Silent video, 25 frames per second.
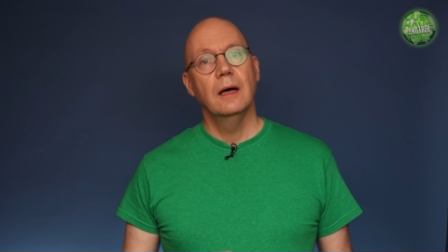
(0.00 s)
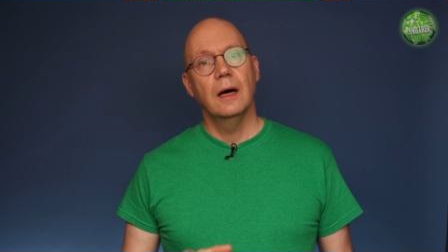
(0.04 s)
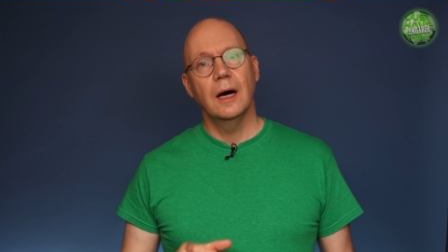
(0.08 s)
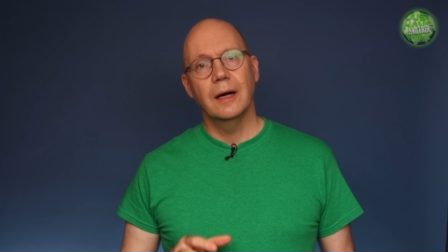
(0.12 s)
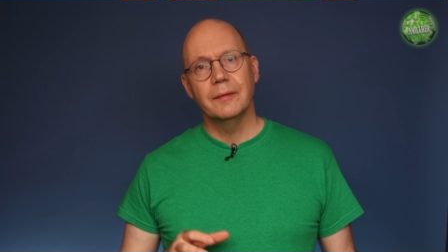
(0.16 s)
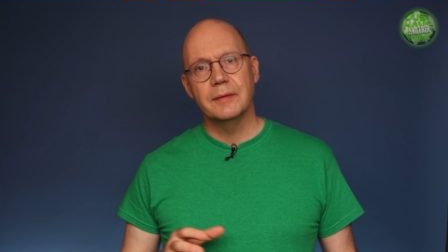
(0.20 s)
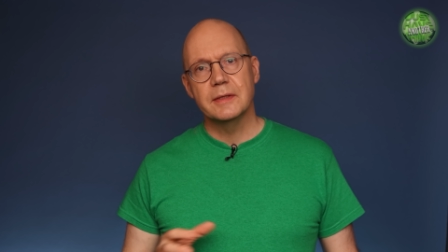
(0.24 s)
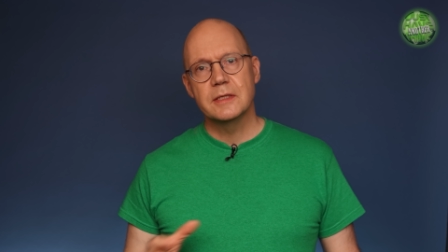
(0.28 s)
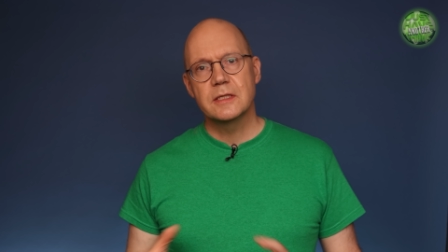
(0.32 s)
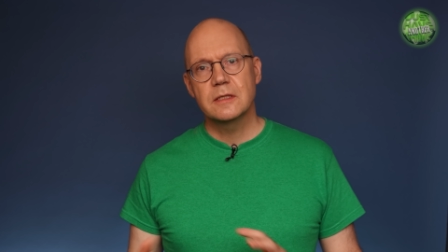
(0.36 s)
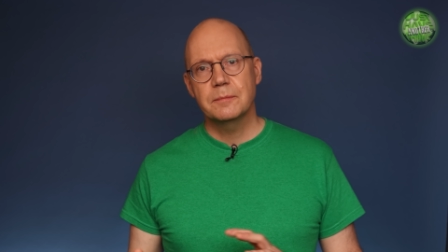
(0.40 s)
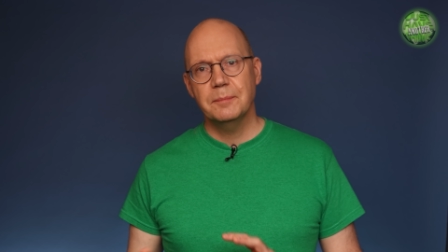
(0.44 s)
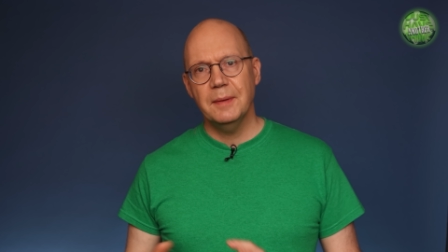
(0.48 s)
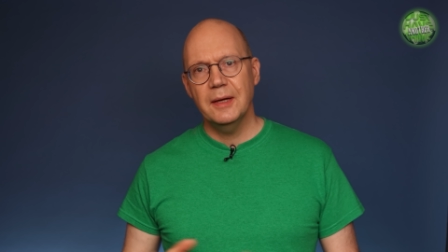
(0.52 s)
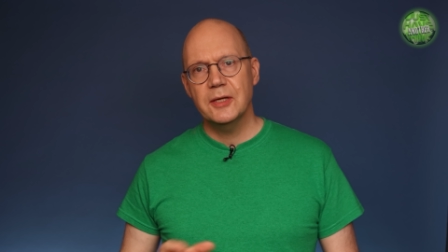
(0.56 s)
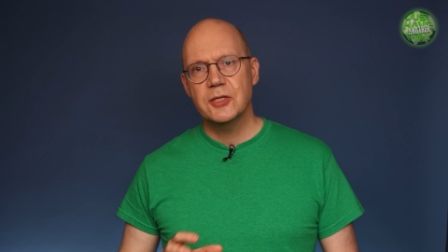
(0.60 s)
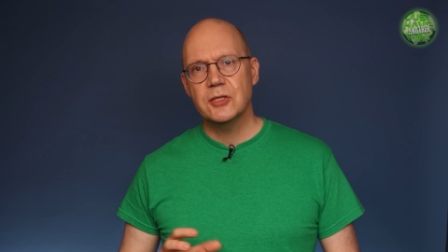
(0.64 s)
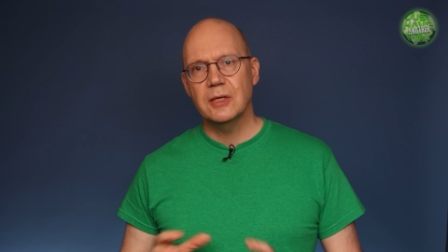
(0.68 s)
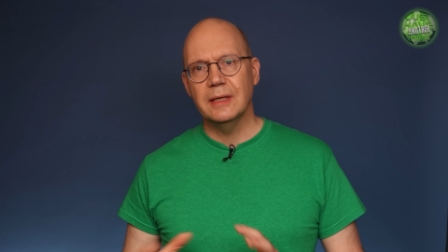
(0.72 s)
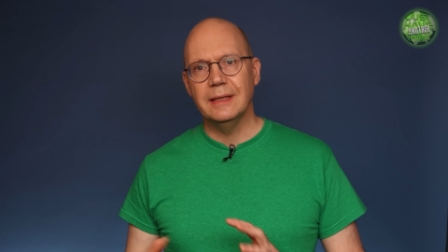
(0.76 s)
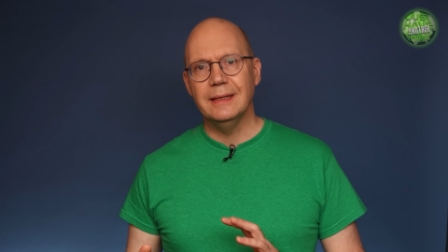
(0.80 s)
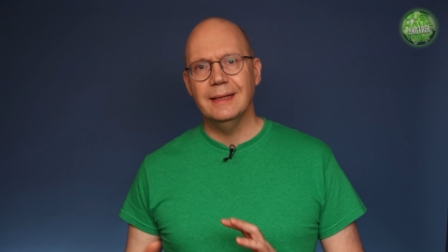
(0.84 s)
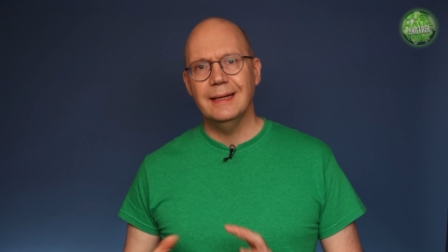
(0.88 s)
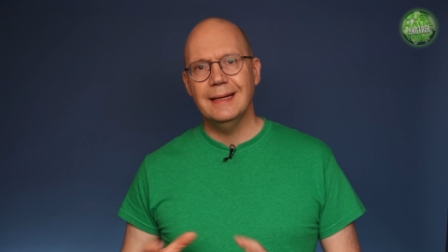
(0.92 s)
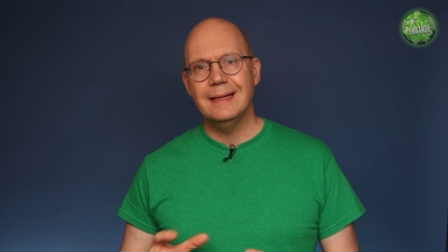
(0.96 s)
are
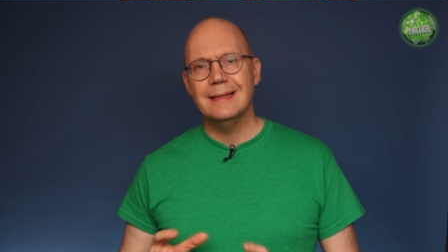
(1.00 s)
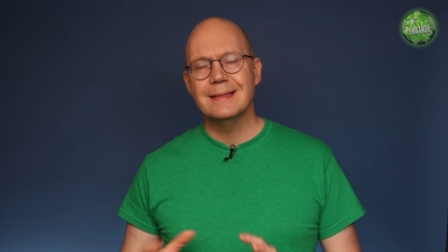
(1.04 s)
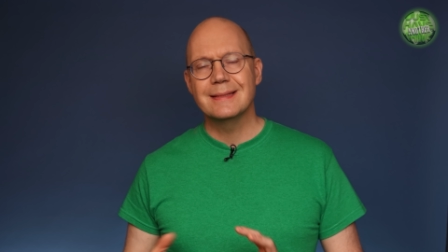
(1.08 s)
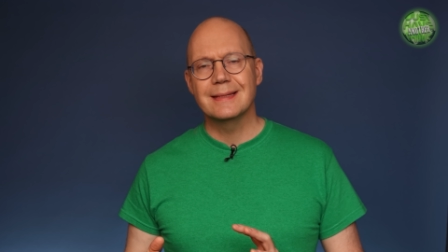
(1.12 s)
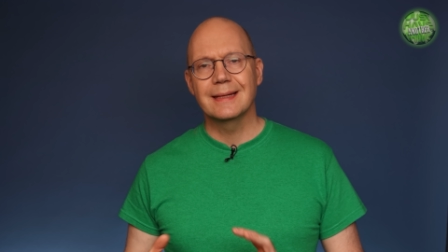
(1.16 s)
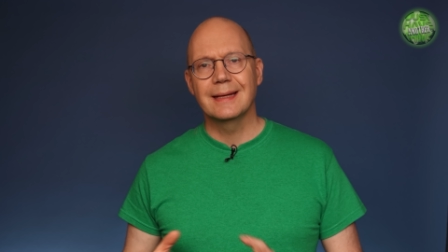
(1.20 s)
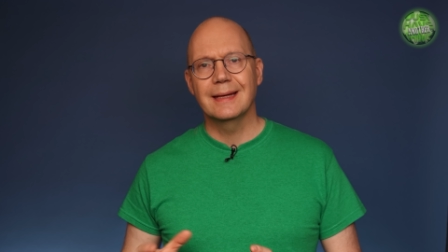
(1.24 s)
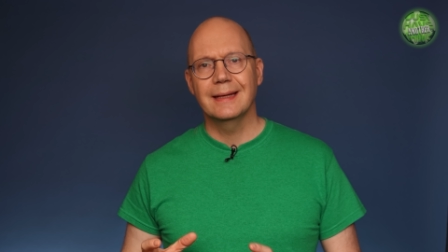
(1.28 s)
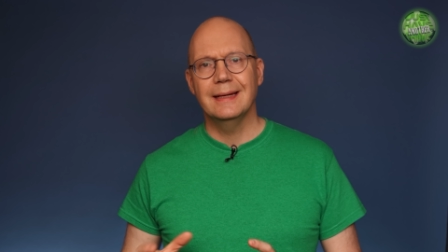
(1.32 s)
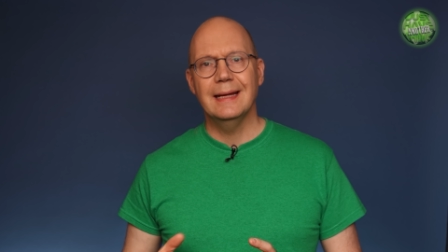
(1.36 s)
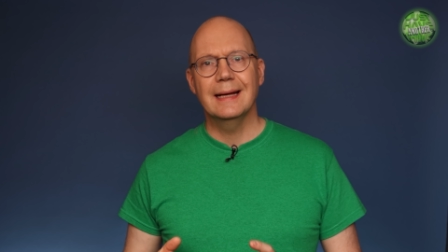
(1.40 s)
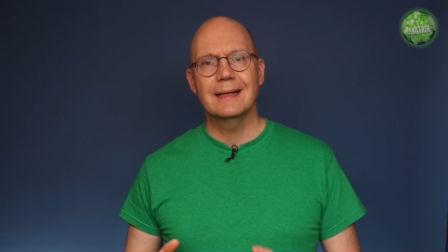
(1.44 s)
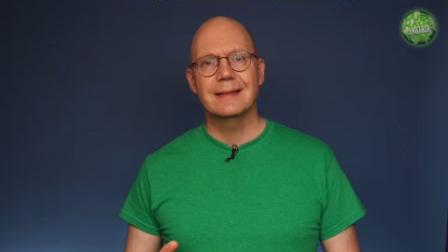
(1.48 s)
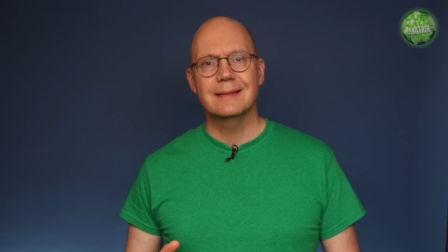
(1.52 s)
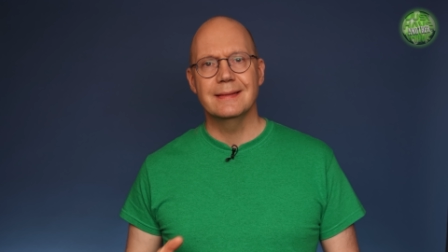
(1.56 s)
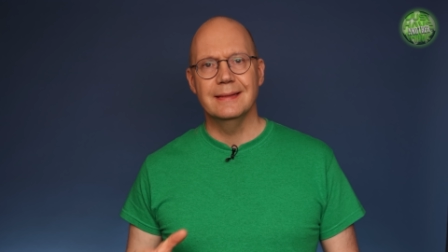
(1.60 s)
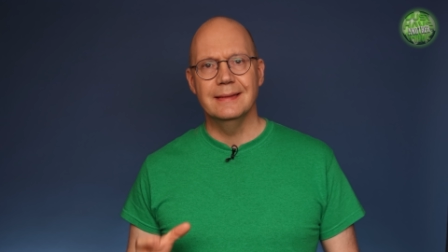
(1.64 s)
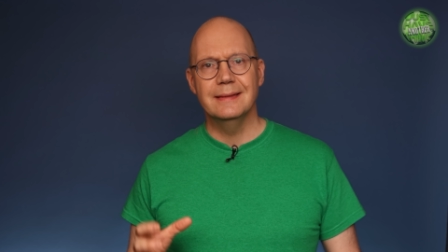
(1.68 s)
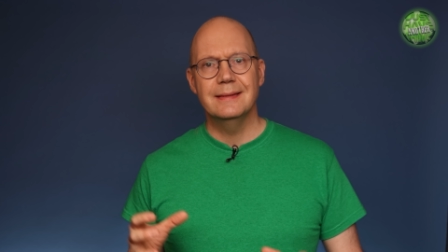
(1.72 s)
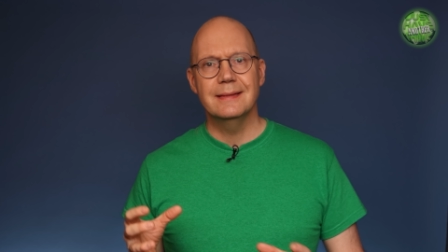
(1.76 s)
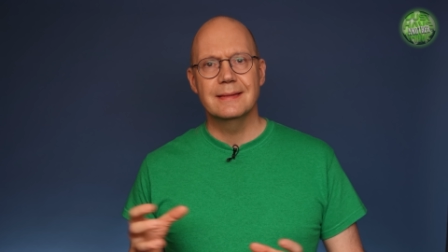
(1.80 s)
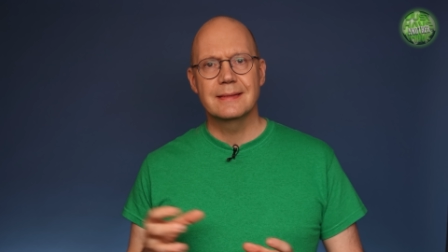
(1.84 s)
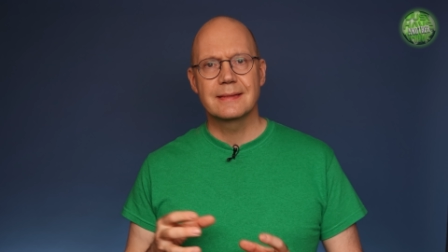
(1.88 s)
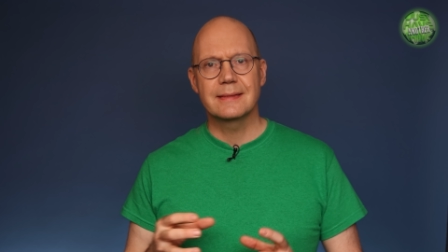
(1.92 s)
especially interconnected,